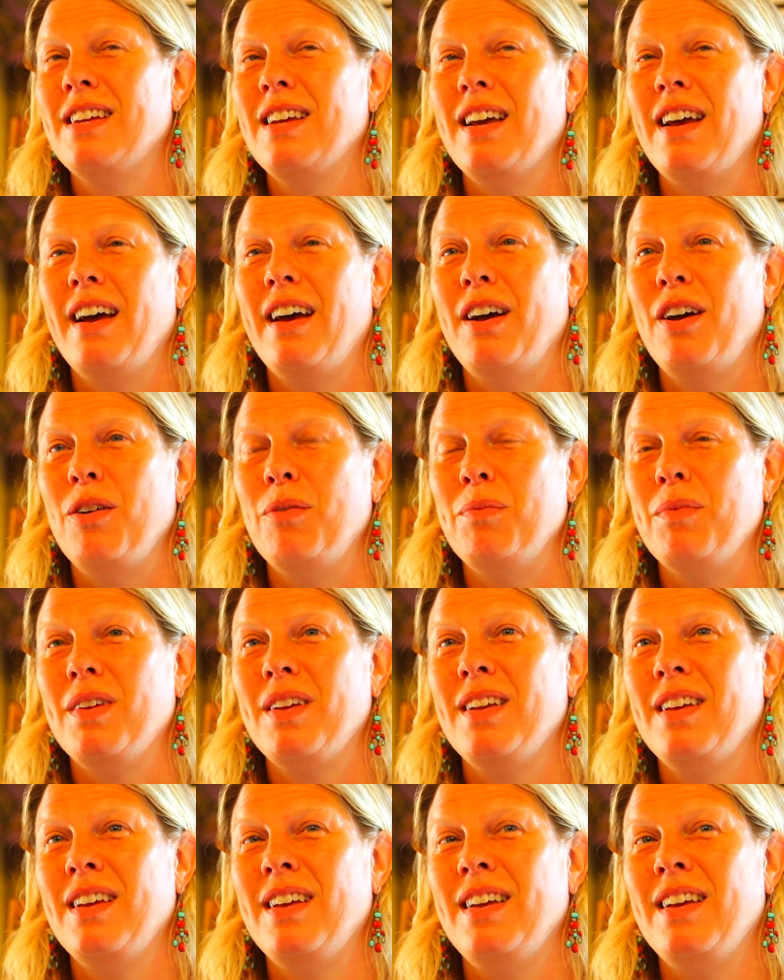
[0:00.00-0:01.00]

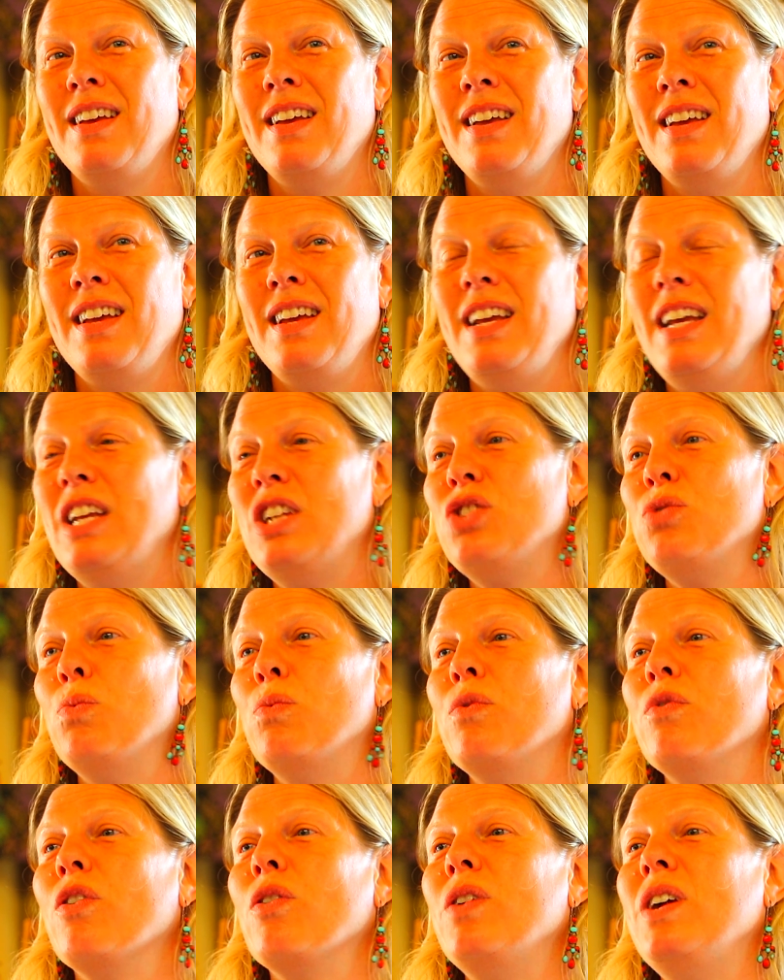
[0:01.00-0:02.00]

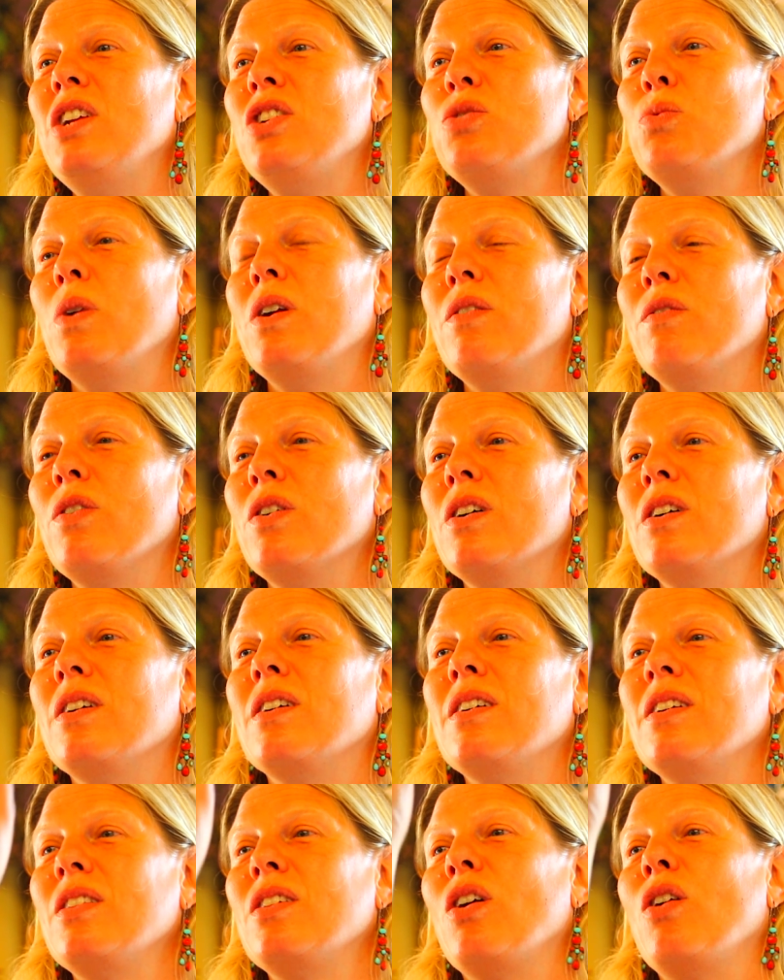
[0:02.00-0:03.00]
for each one of
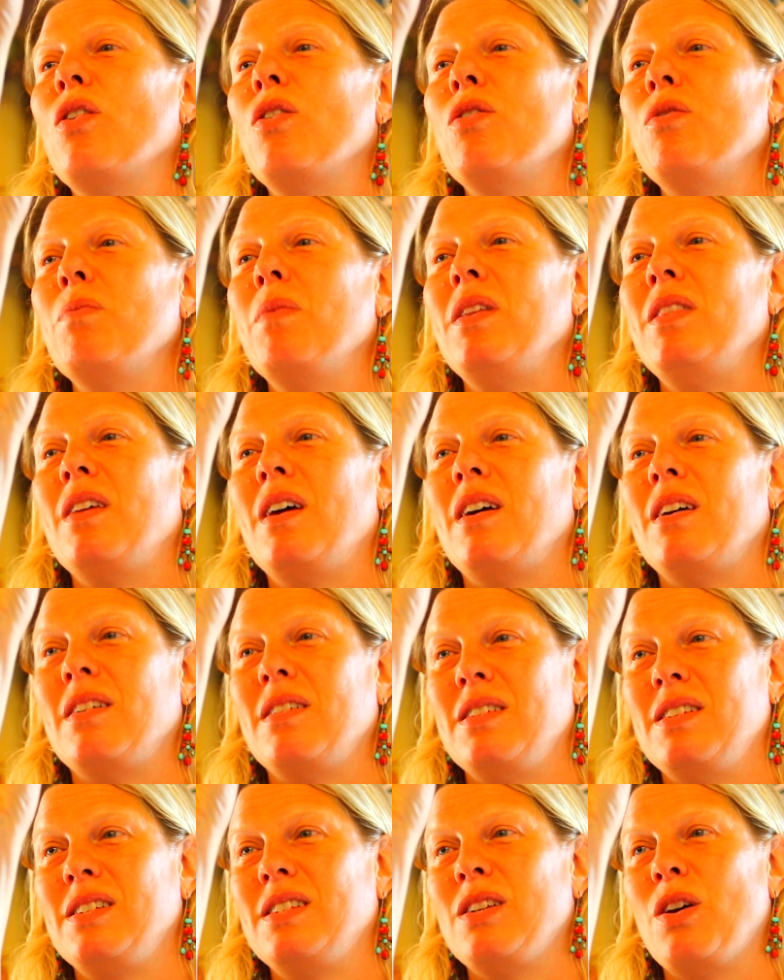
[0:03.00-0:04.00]
her, the Om and the
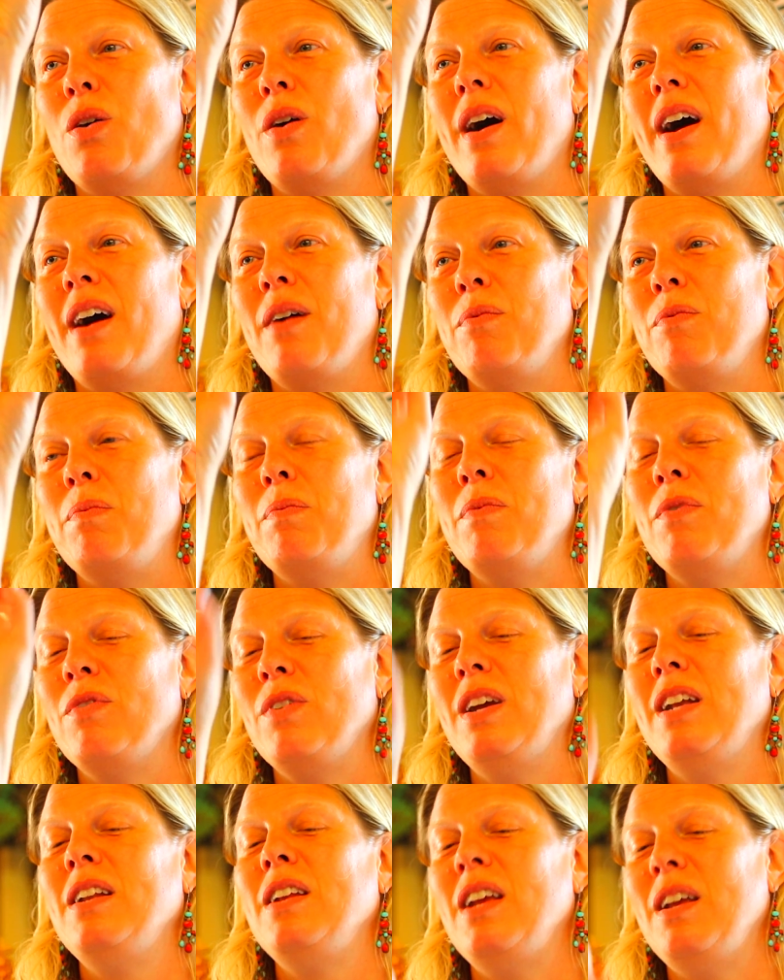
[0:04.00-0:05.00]
Soha,
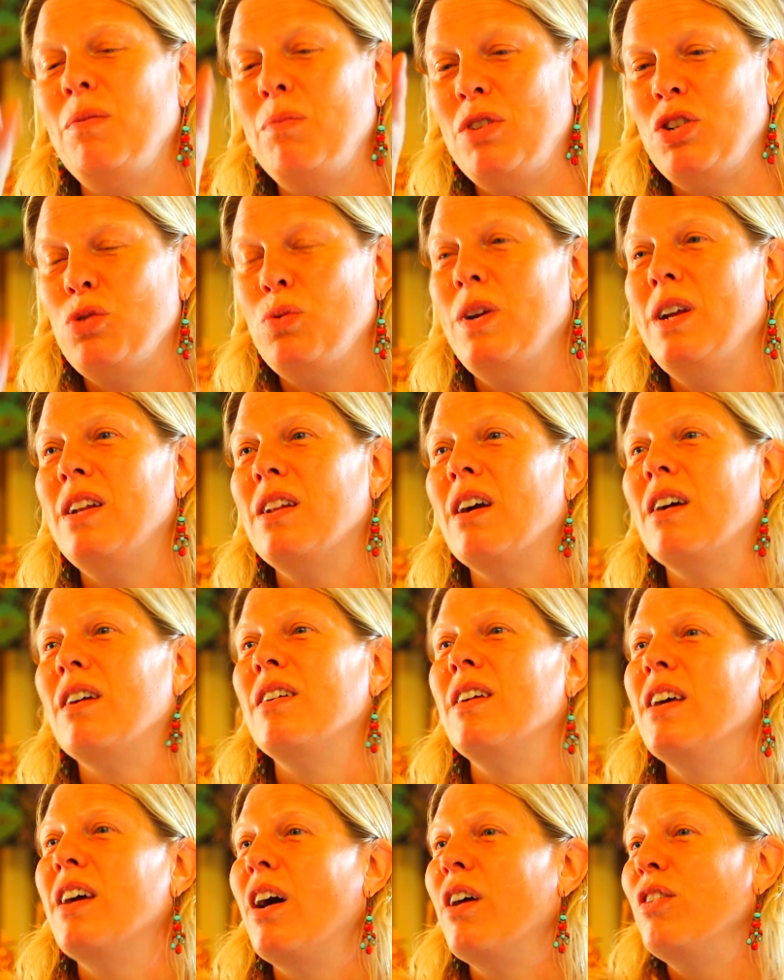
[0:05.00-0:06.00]
in between
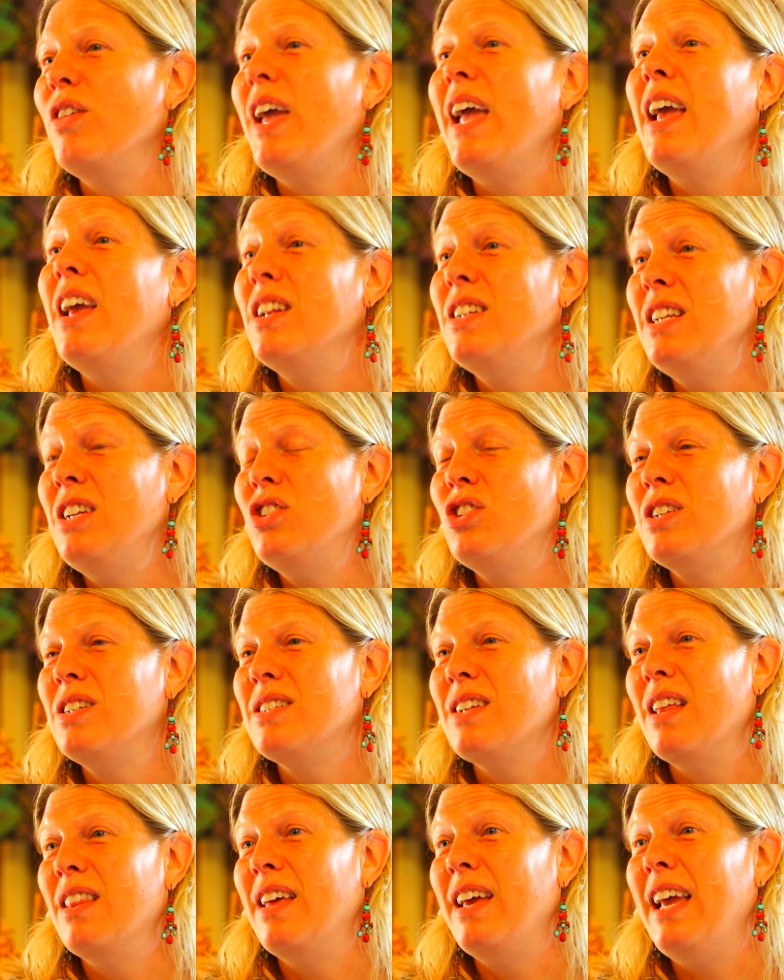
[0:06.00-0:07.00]
are the
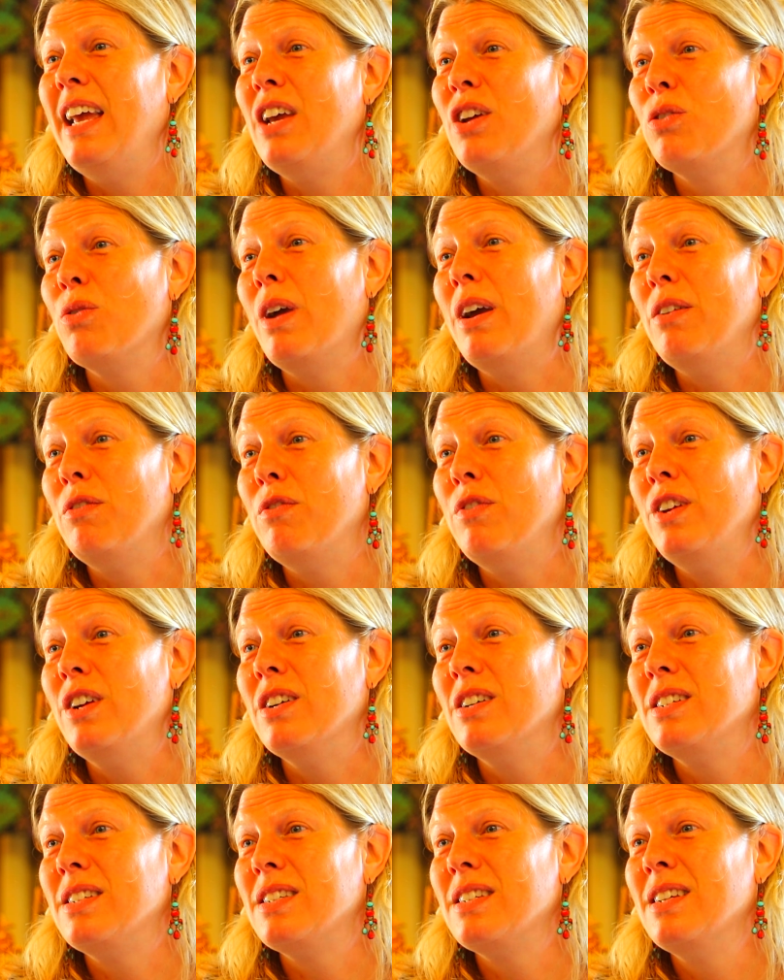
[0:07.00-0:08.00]
teachings on the 8 great
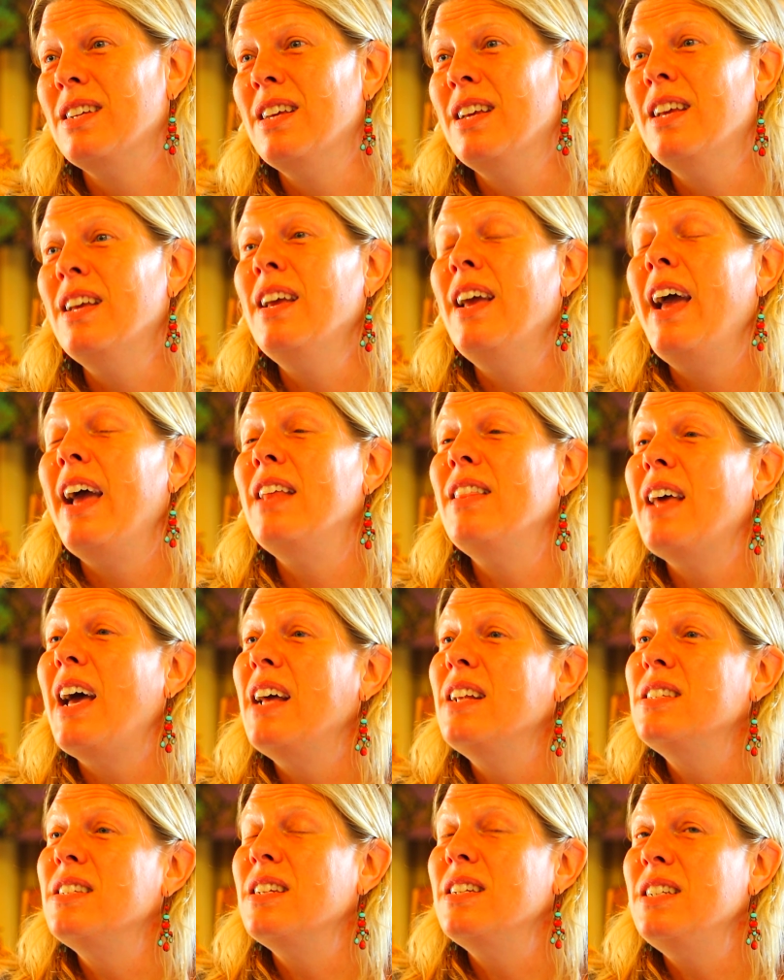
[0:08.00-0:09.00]
fears. And
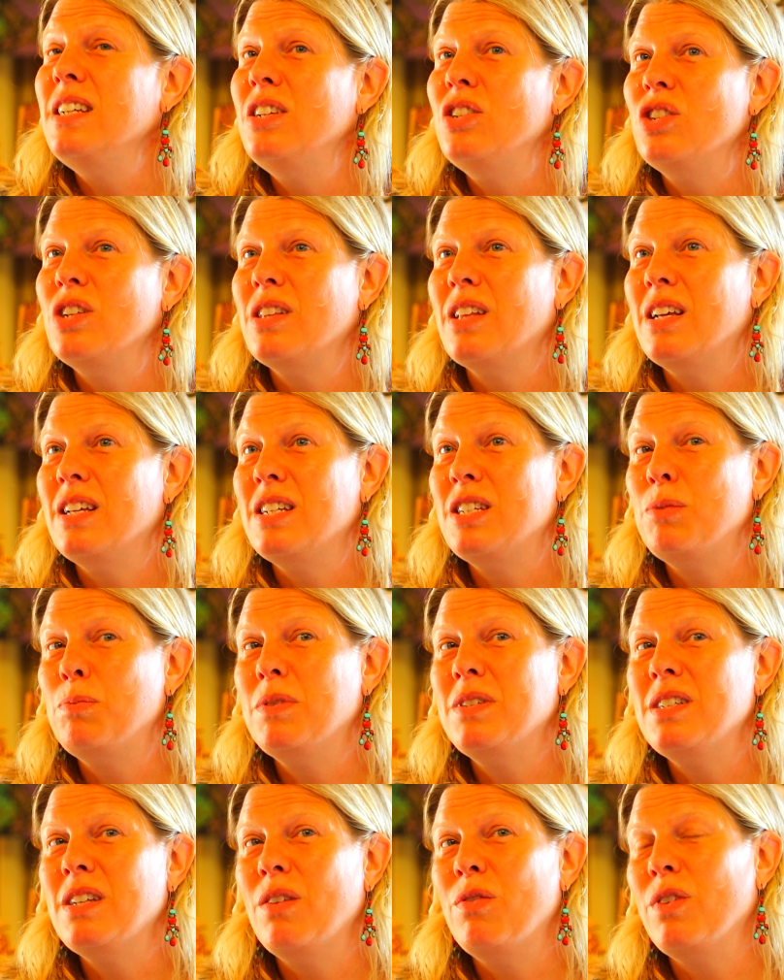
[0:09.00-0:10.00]
that's the teaching that is
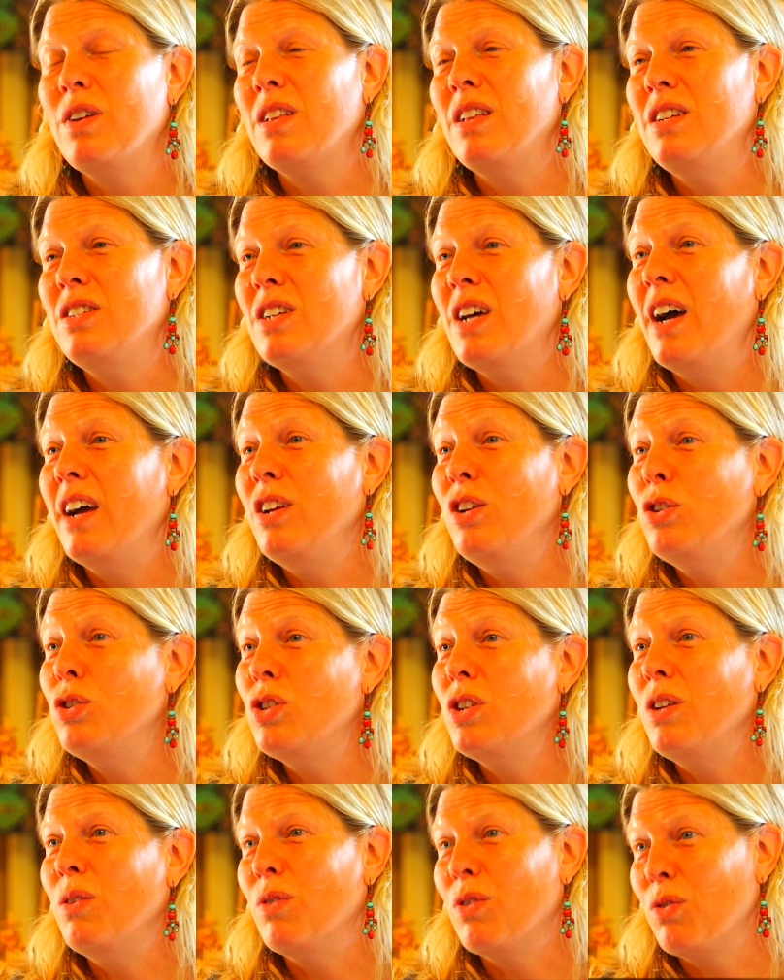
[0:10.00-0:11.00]
specifically taught
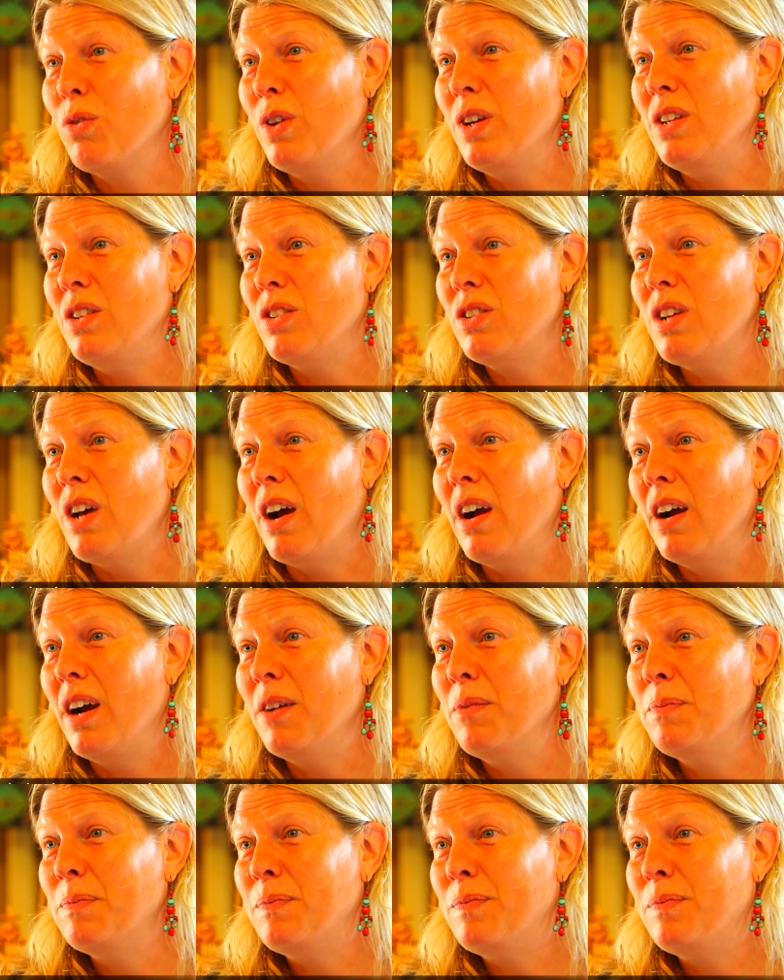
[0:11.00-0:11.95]
usually with green Tara.